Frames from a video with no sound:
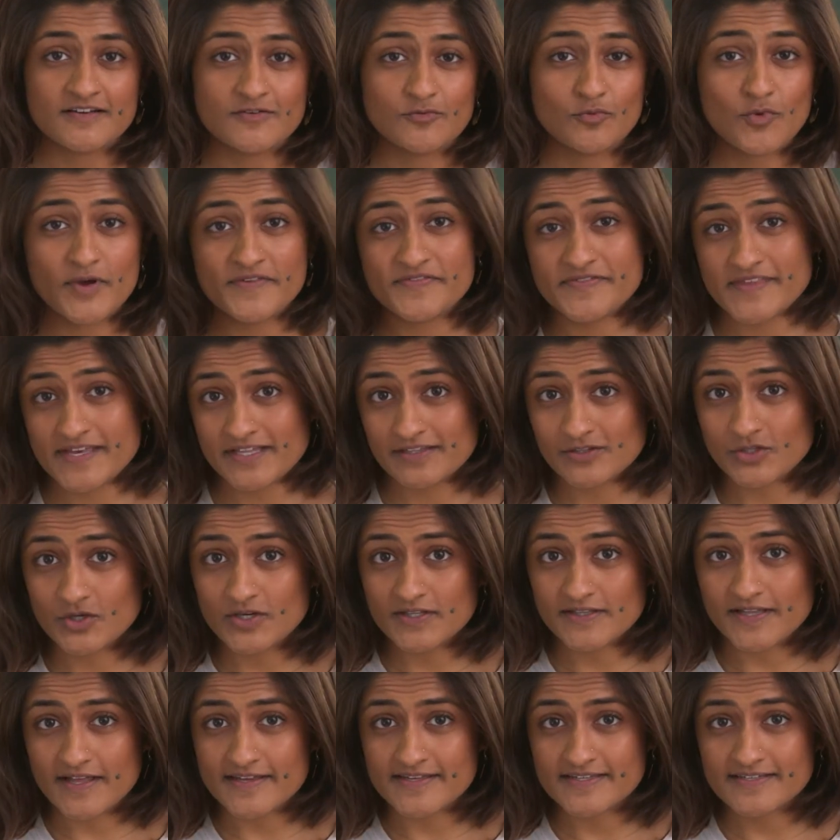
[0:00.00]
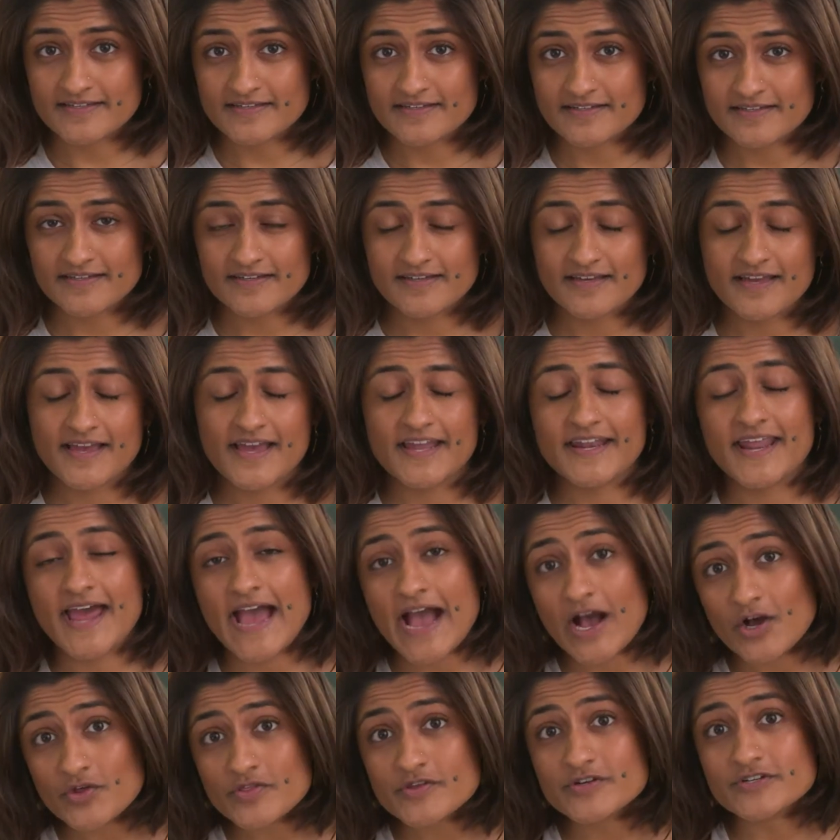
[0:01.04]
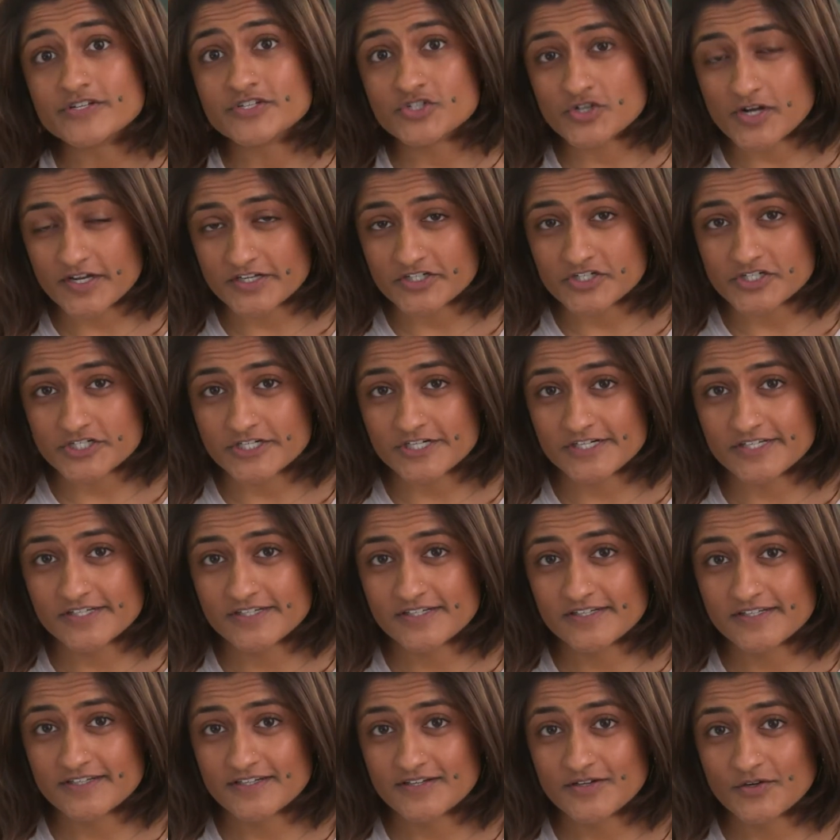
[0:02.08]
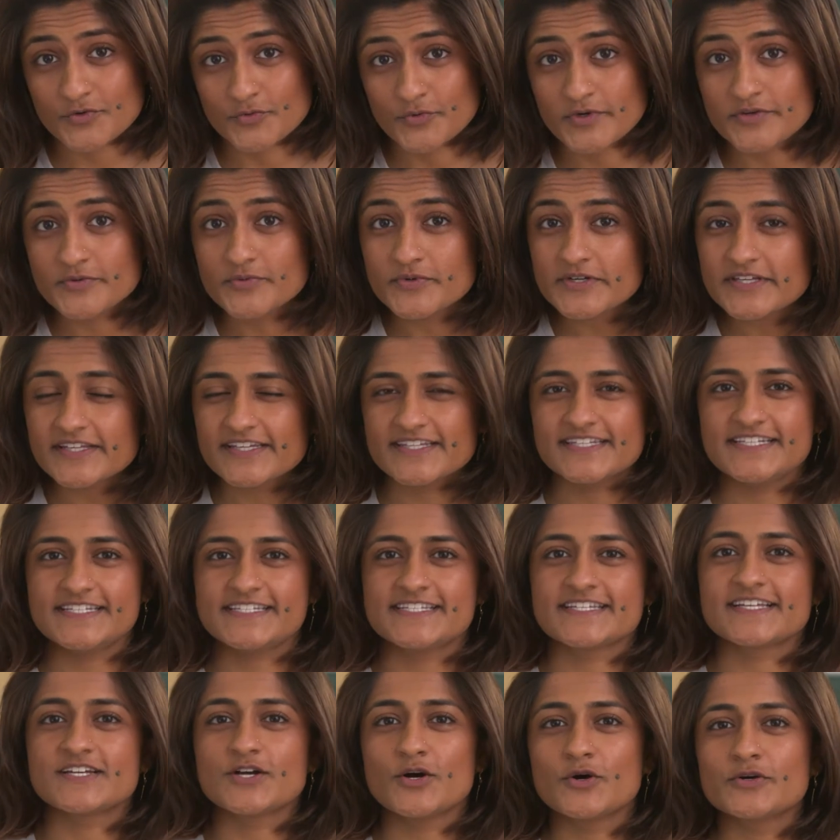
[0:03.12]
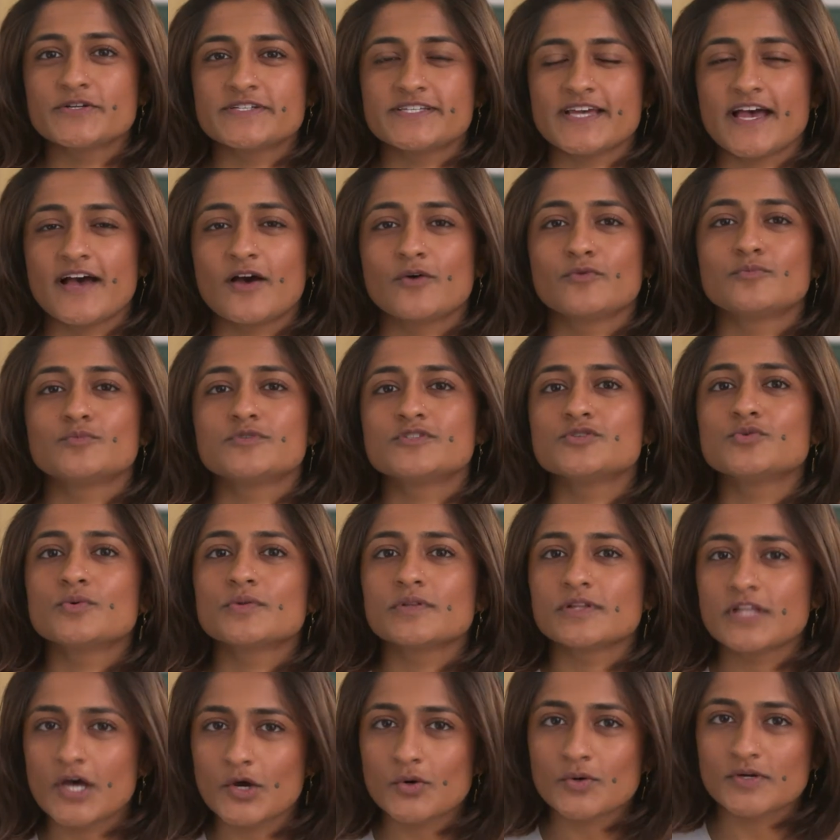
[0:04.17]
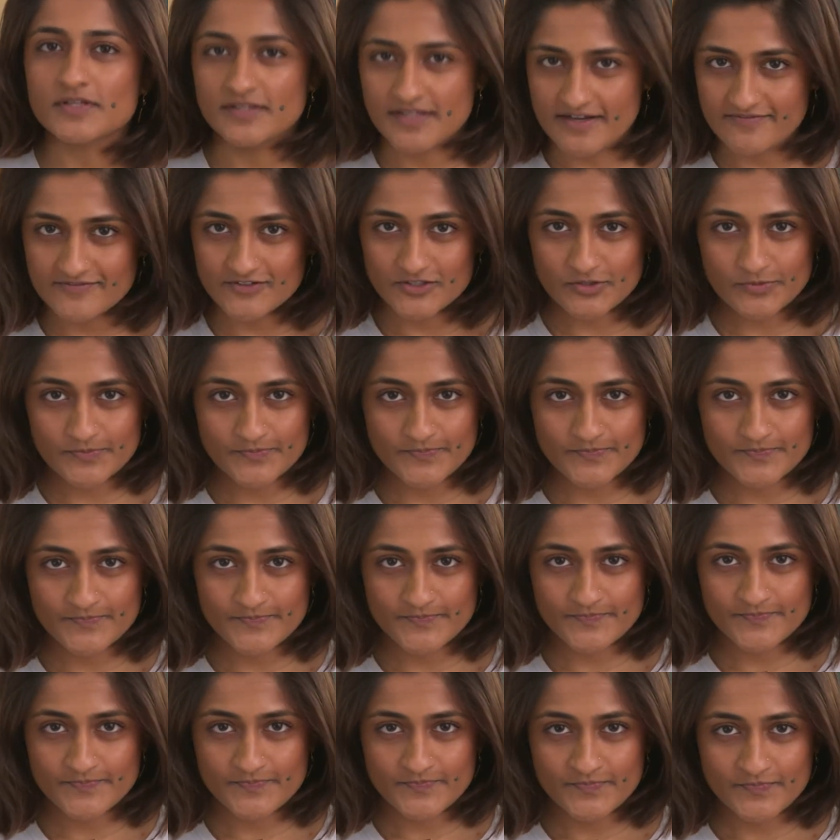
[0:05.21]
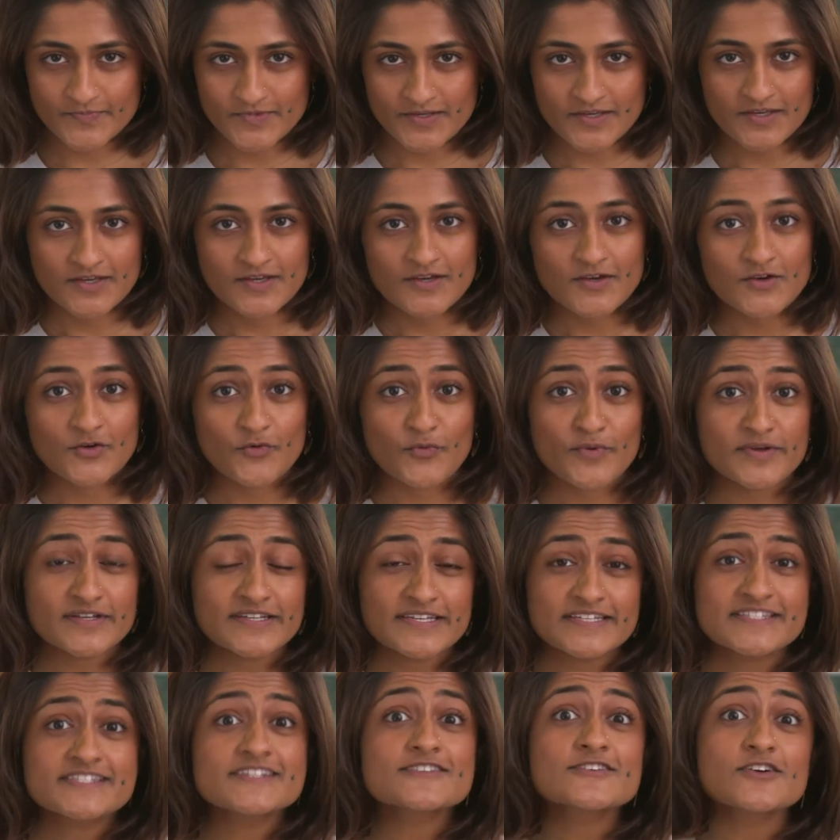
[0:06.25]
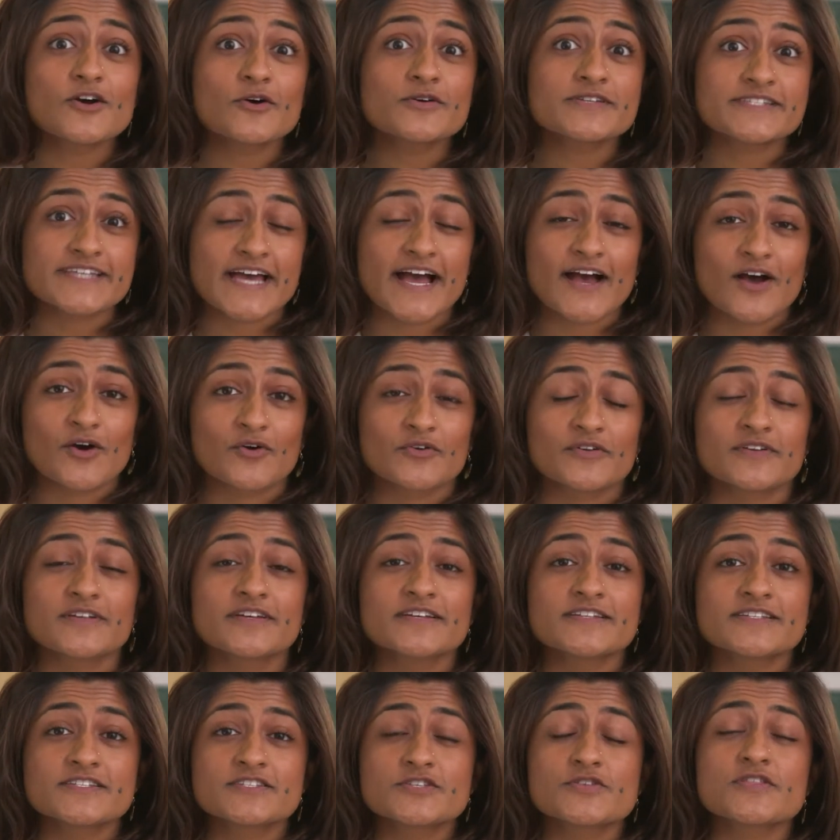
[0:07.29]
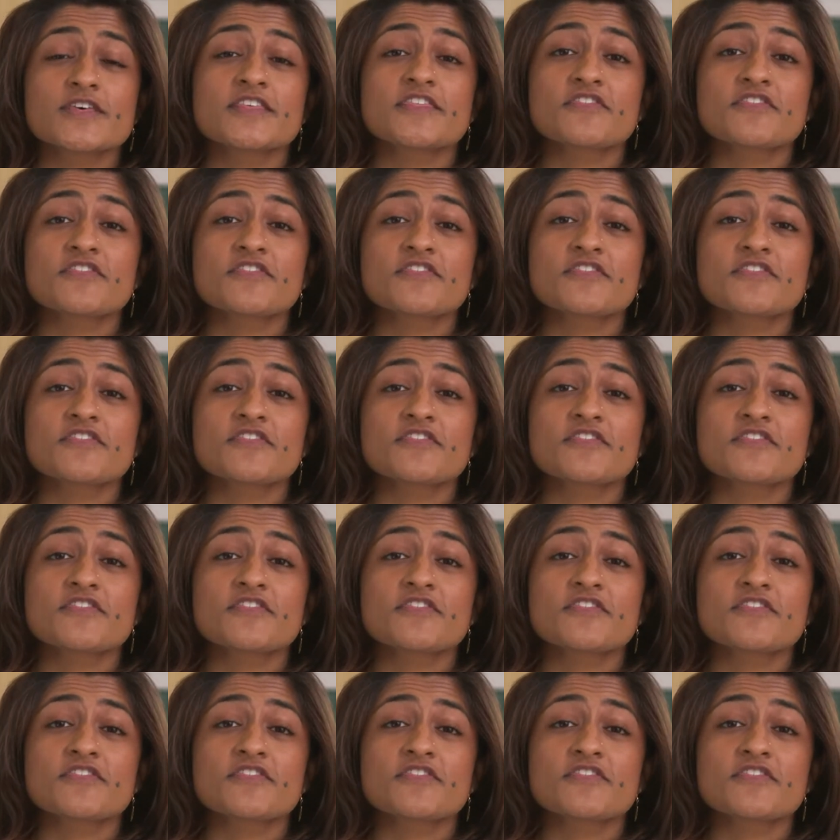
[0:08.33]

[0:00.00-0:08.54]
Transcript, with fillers: what they look like, and how they're structured, we really need to go down to a lower level. We need to go down to the